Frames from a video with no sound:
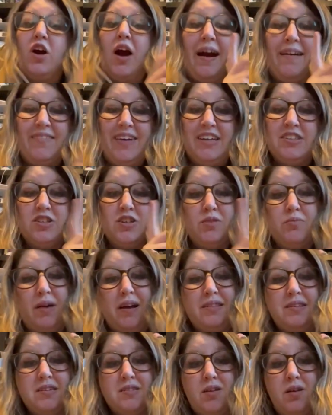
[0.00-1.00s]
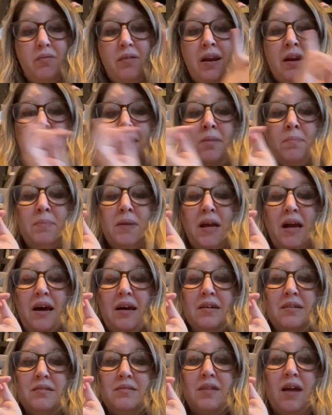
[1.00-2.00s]
I've actually read this already
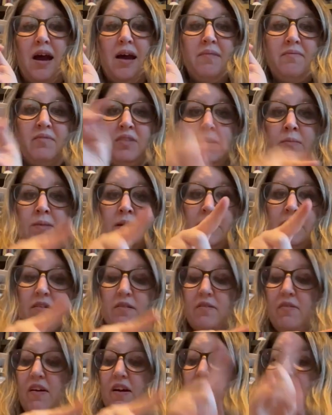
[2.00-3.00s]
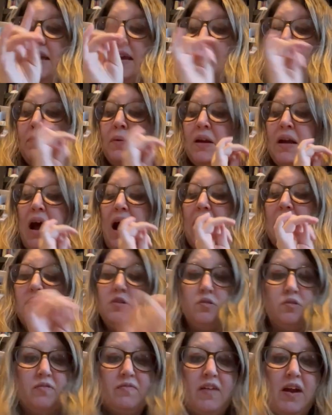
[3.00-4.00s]
because I'm filming this very late, but I
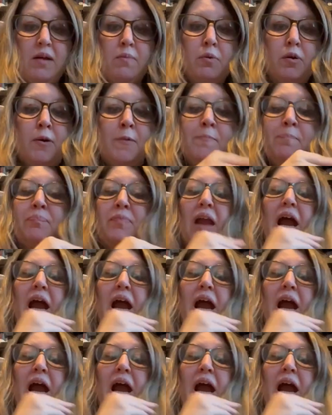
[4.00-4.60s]
use Fable.